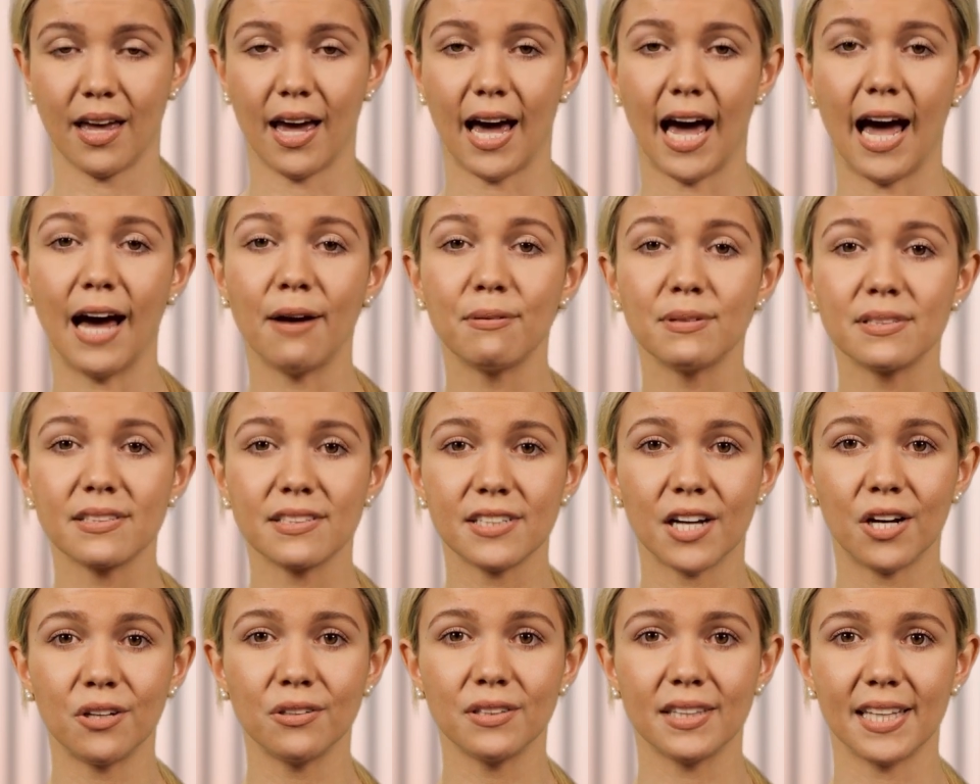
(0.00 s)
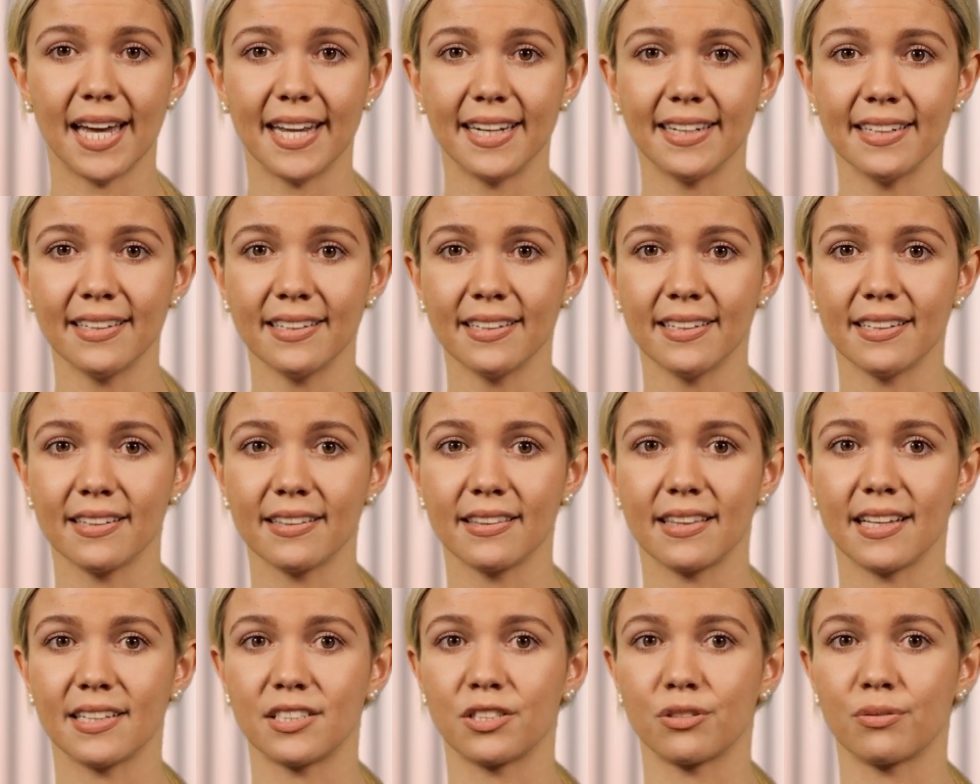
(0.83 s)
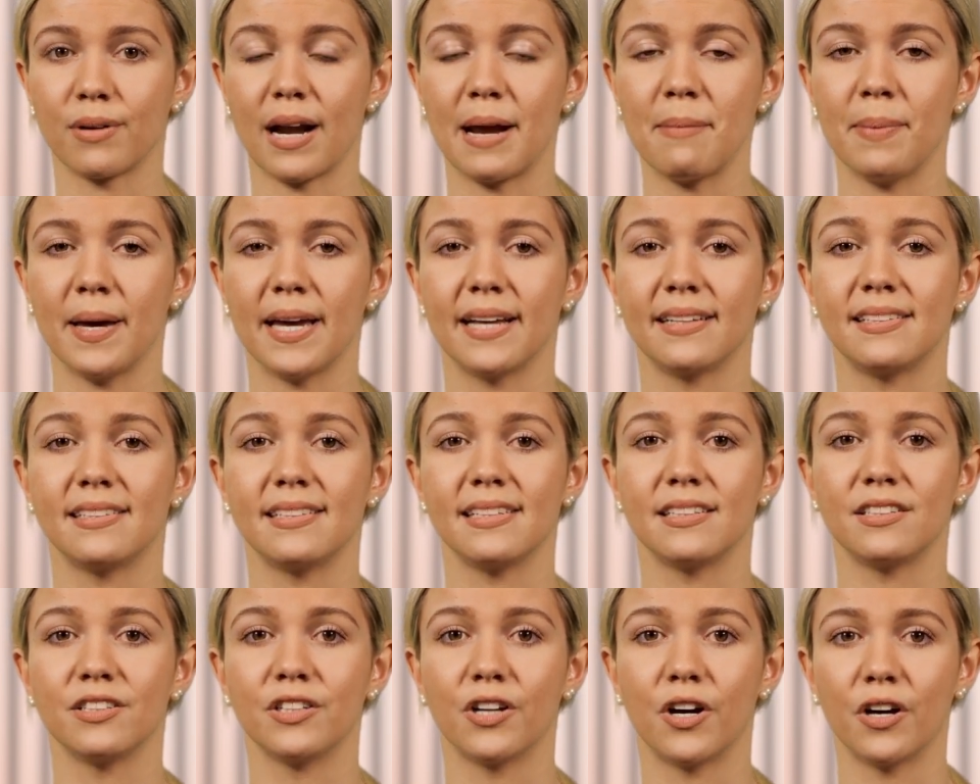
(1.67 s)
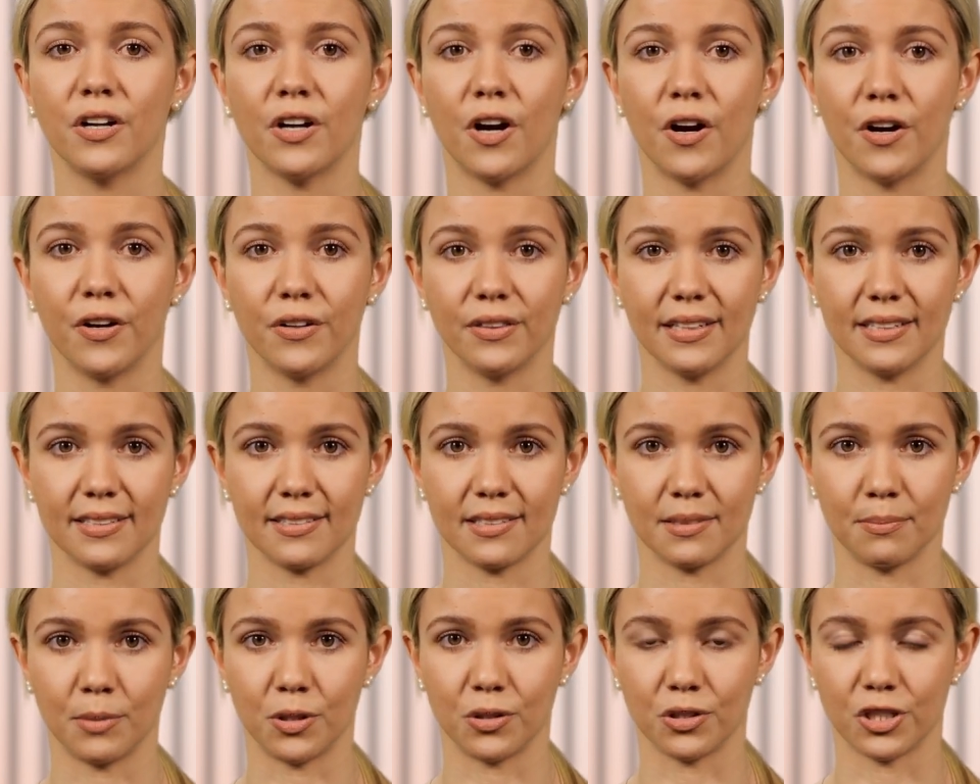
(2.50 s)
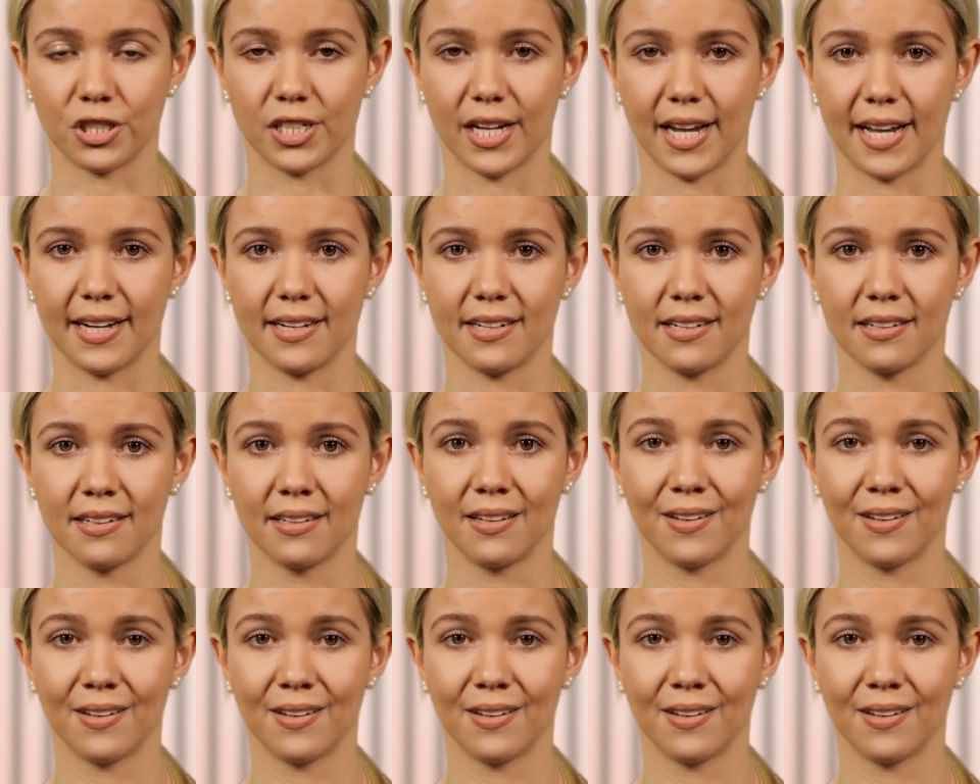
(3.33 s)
I was told then that Srey Pe did not own this small shed